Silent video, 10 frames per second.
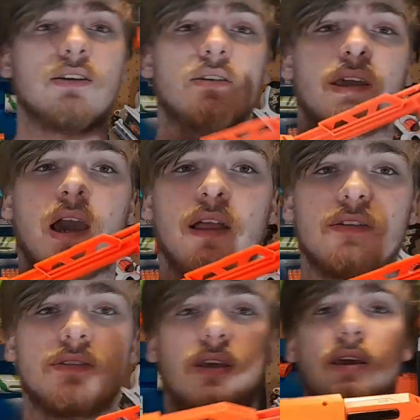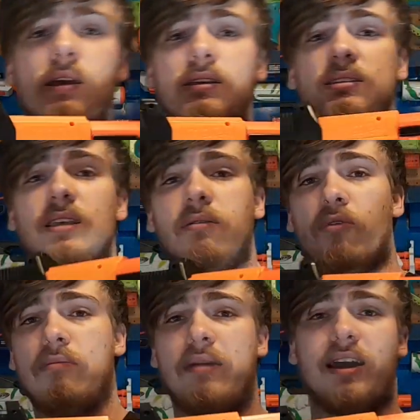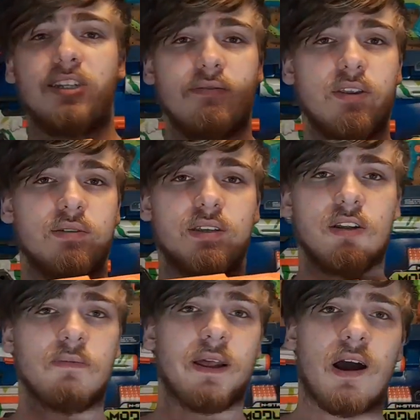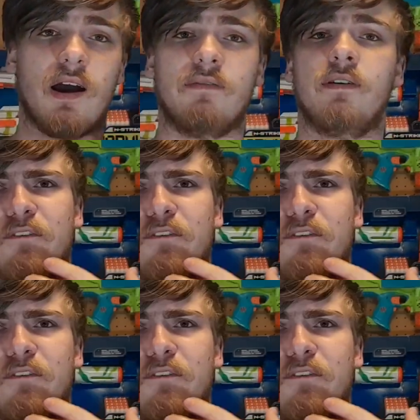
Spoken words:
Also, the colors somewhat match, even though it's a little bit off.